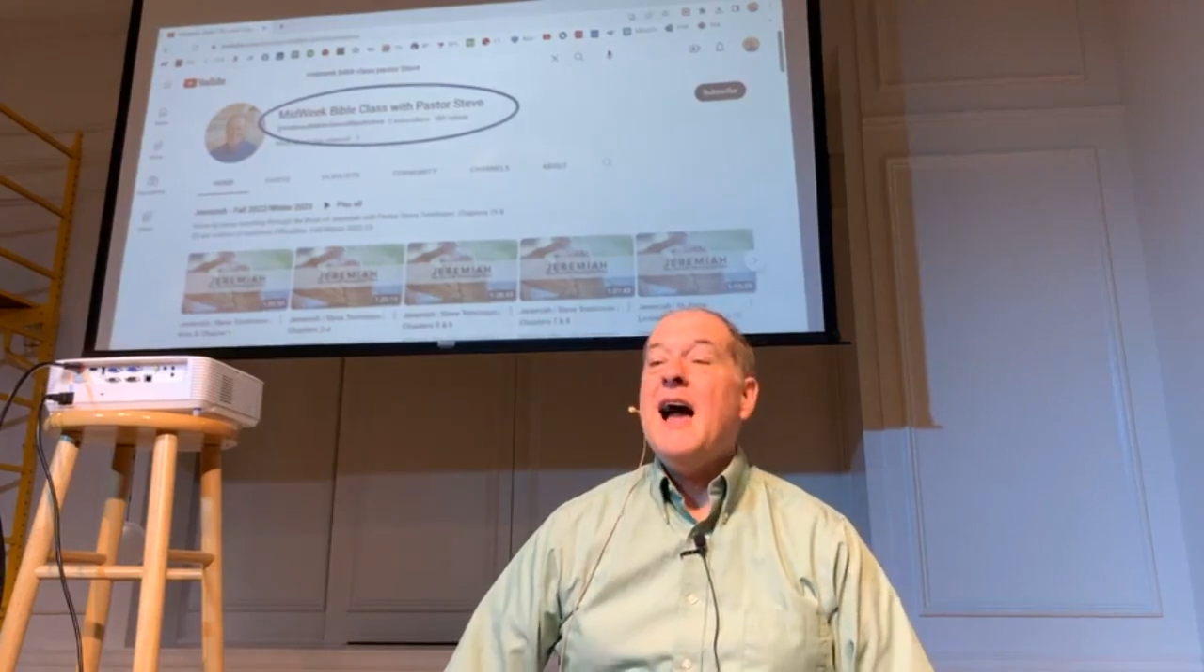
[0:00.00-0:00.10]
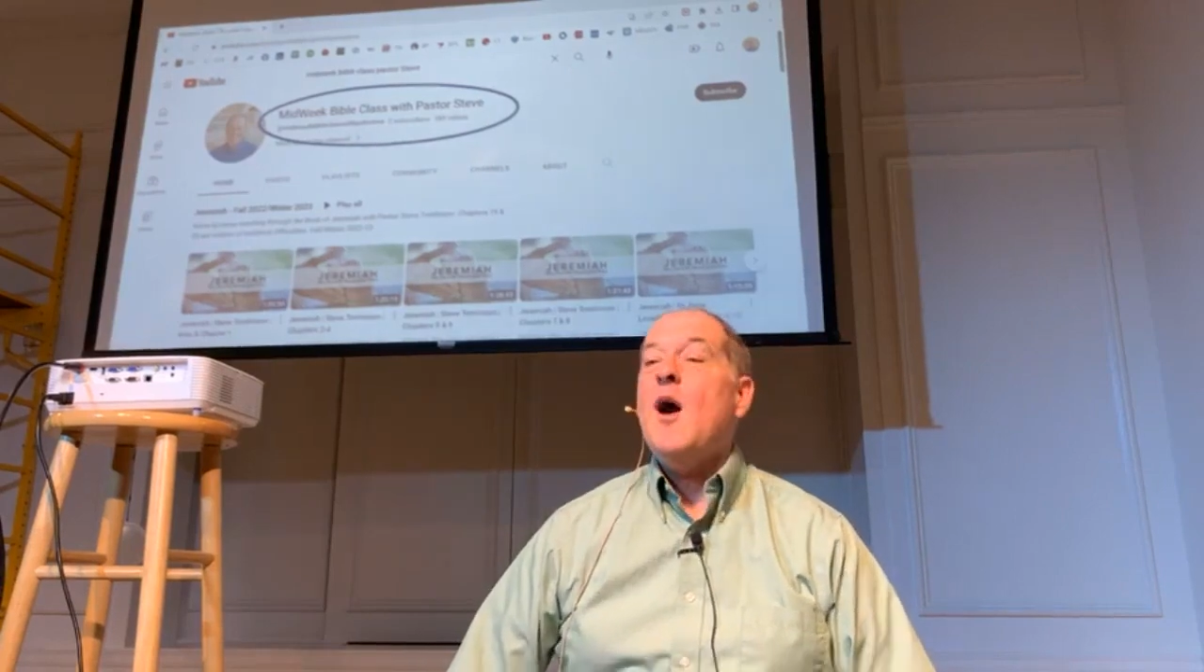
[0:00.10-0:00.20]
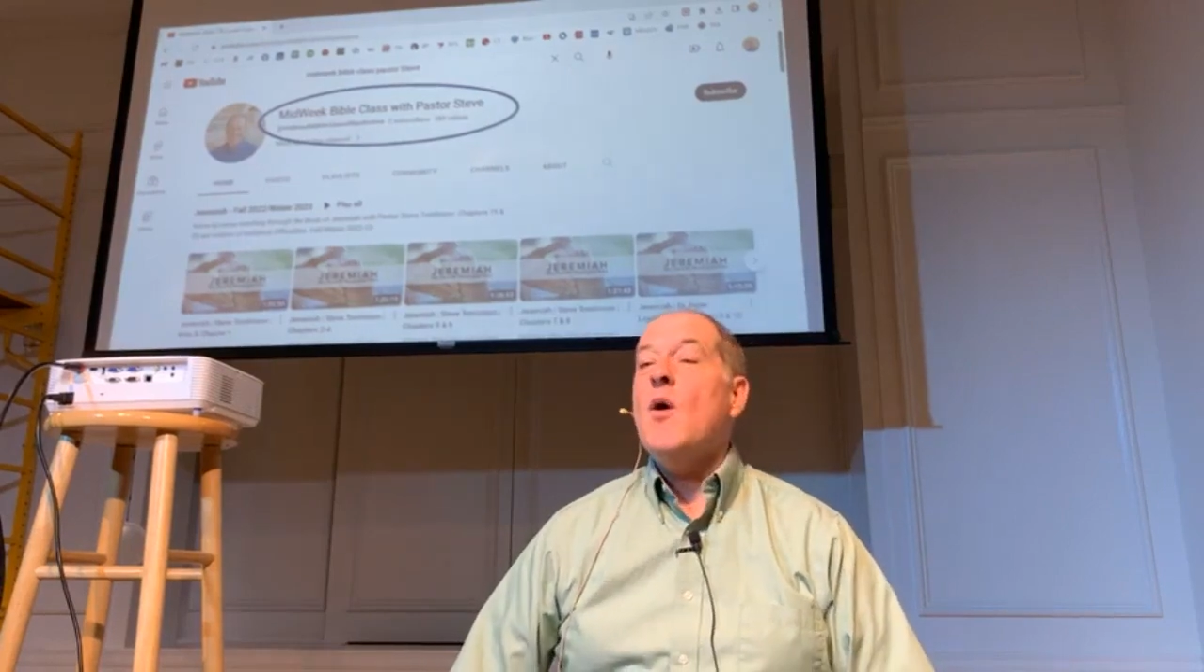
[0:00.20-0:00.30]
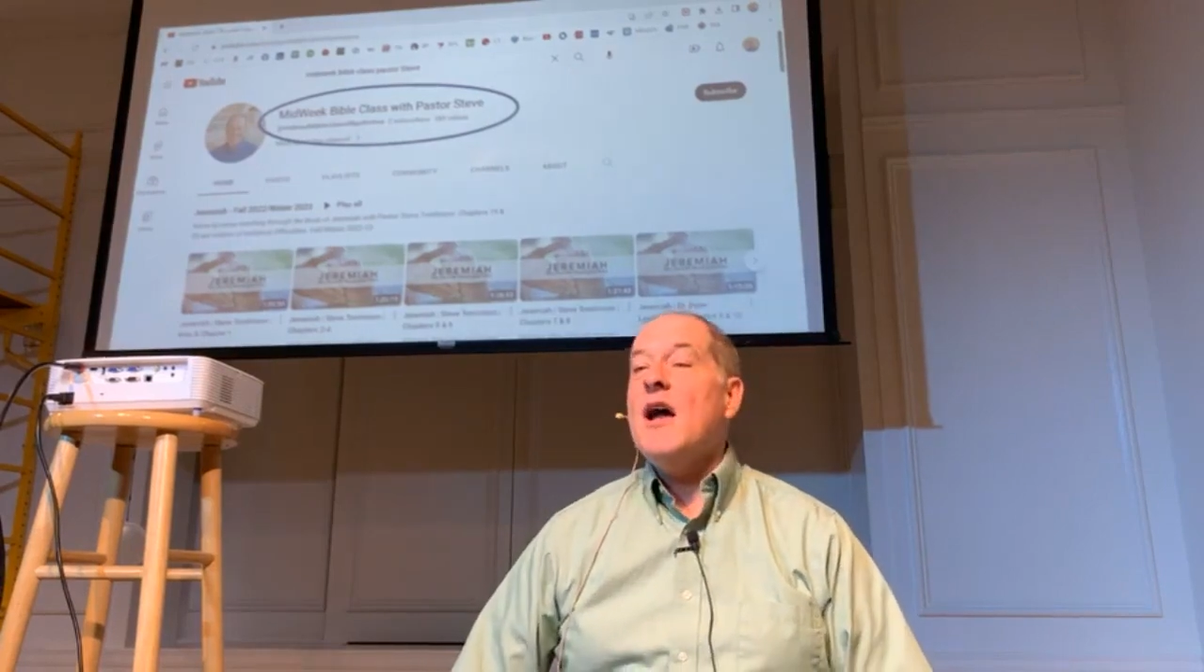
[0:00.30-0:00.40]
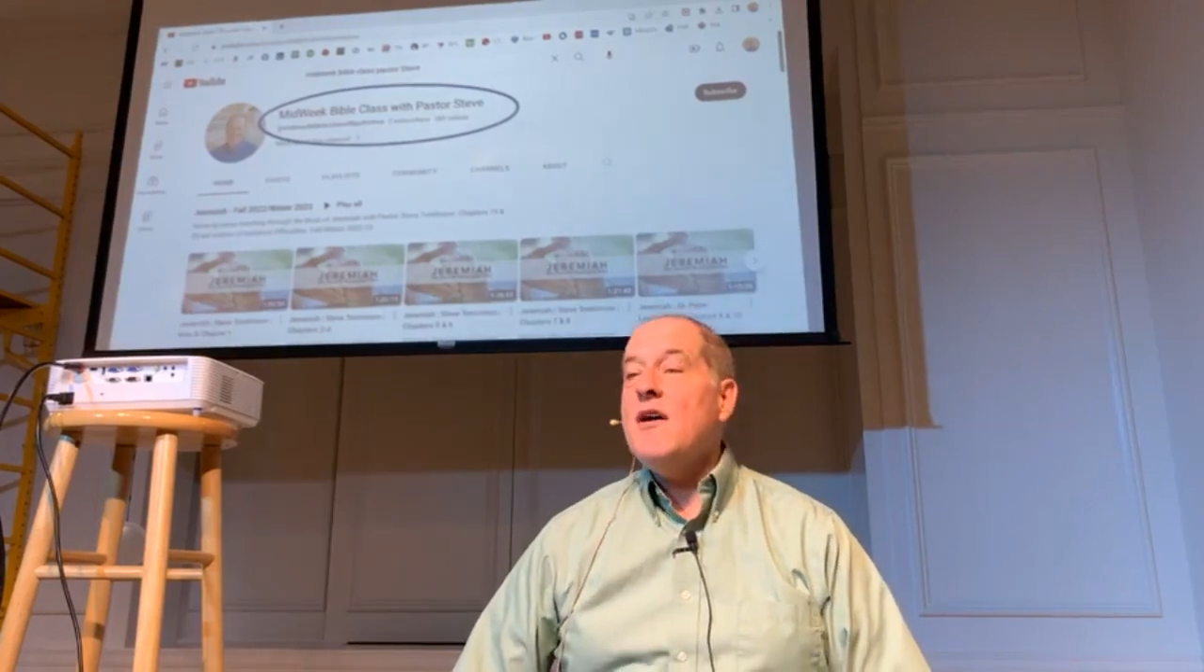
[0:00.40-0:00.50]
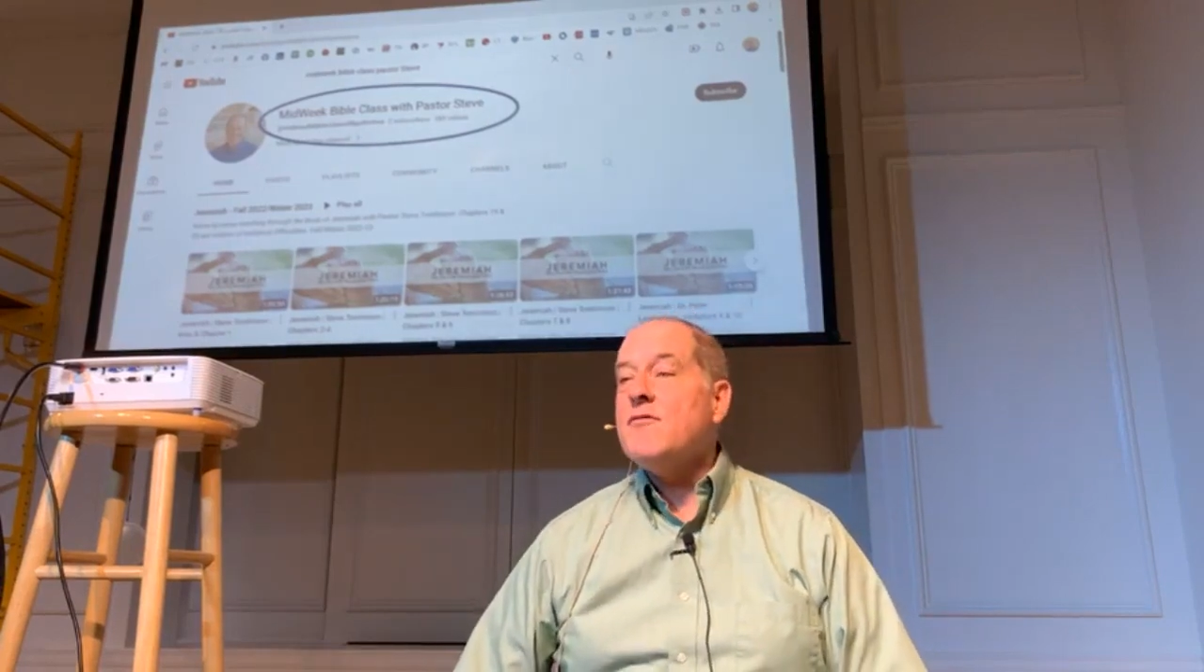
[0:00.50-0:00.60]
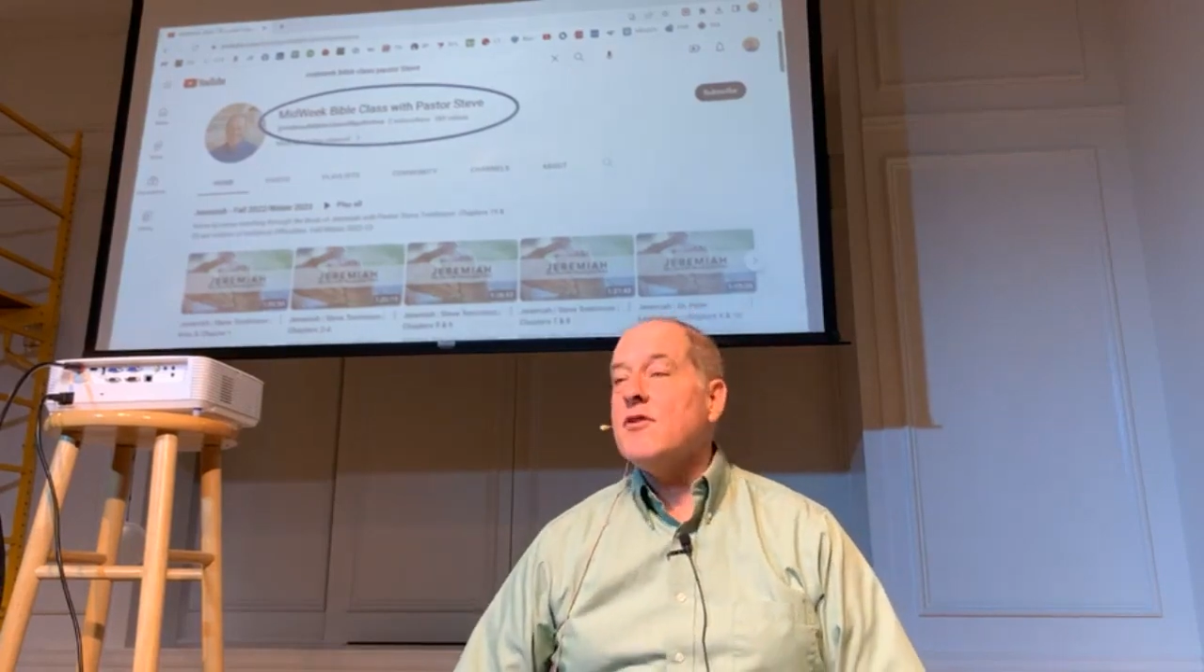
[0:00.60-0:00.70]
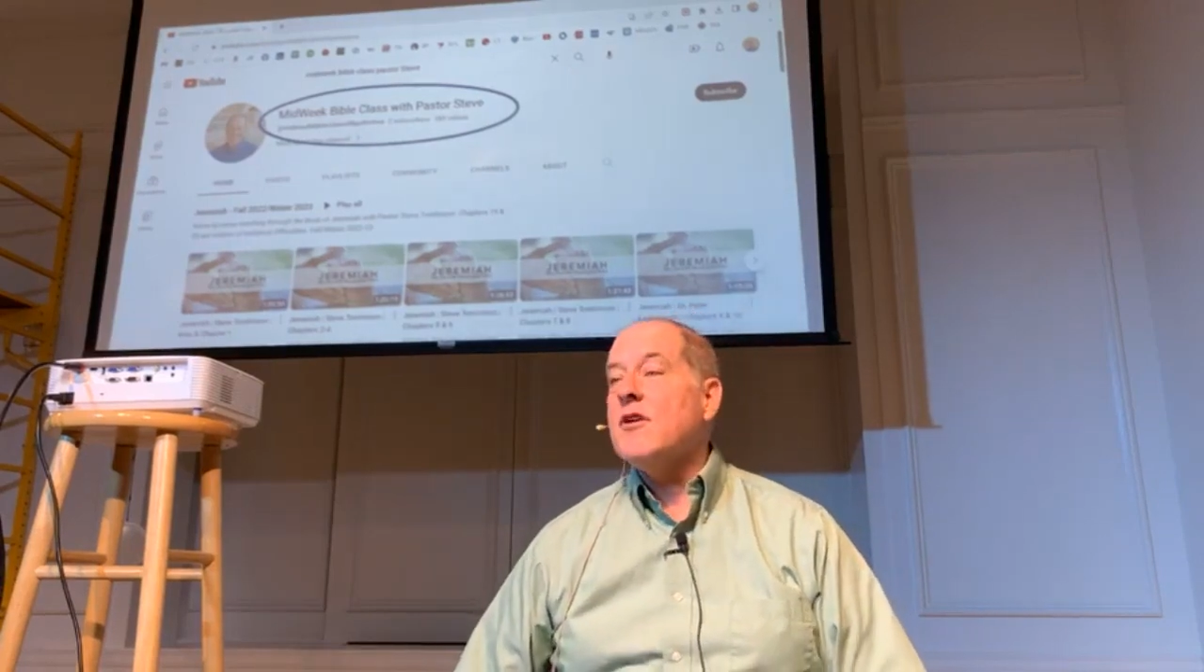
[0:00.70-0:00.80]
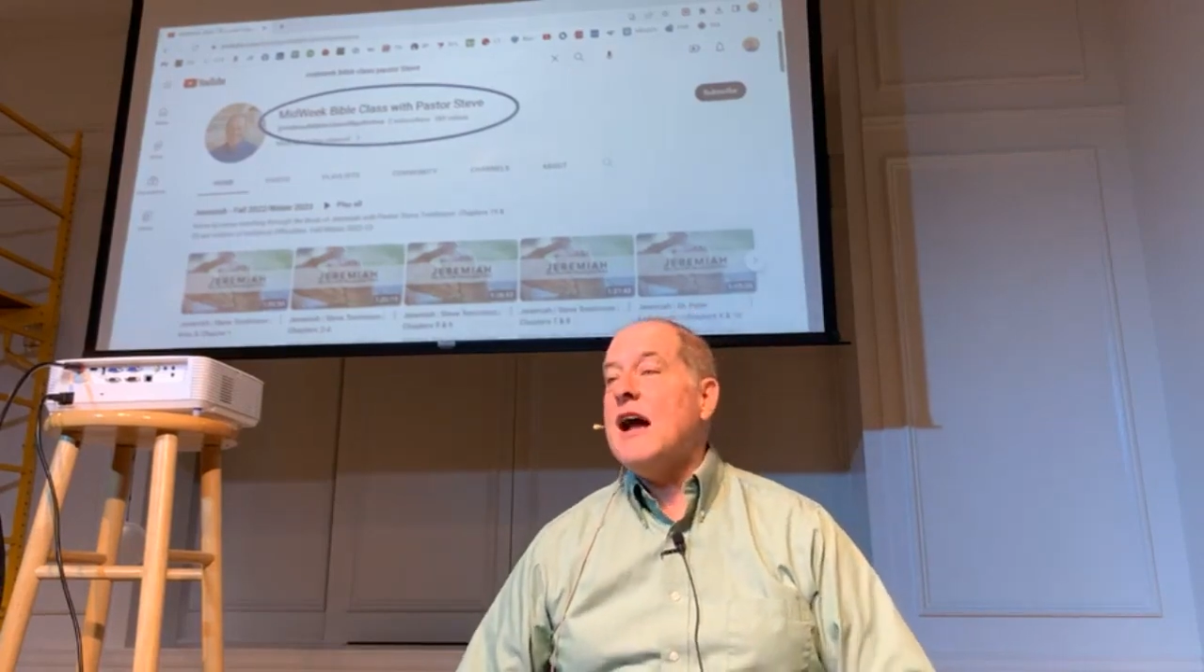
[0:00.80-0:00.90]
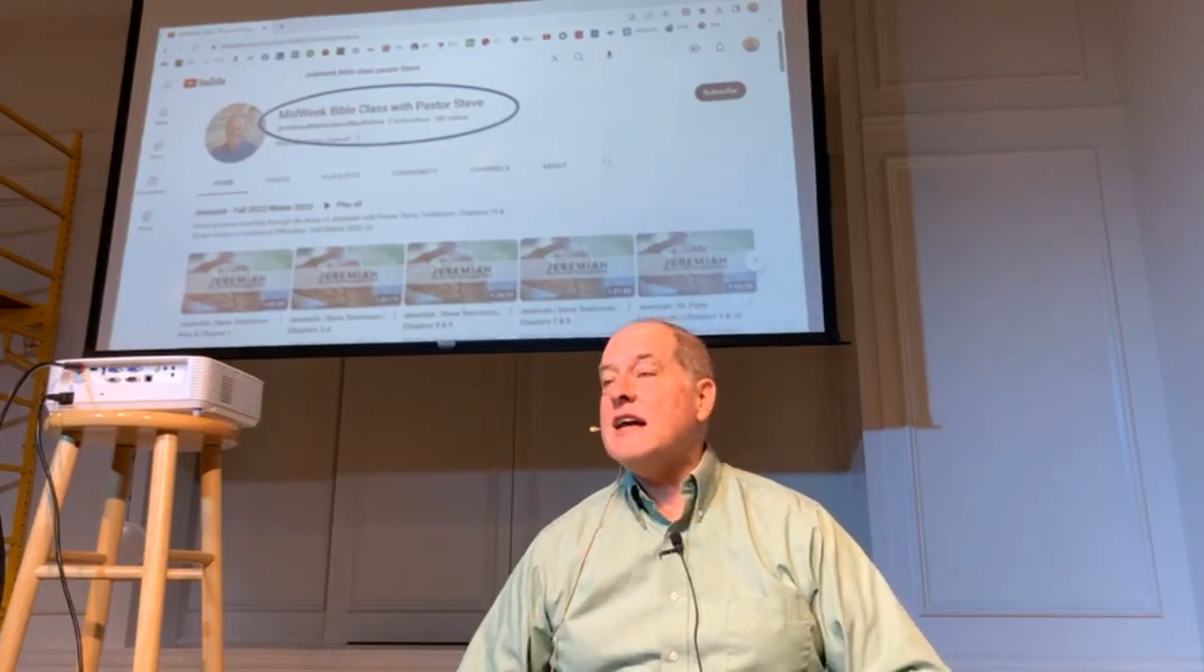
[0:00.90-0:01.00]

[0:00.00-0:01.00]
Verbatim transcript: However,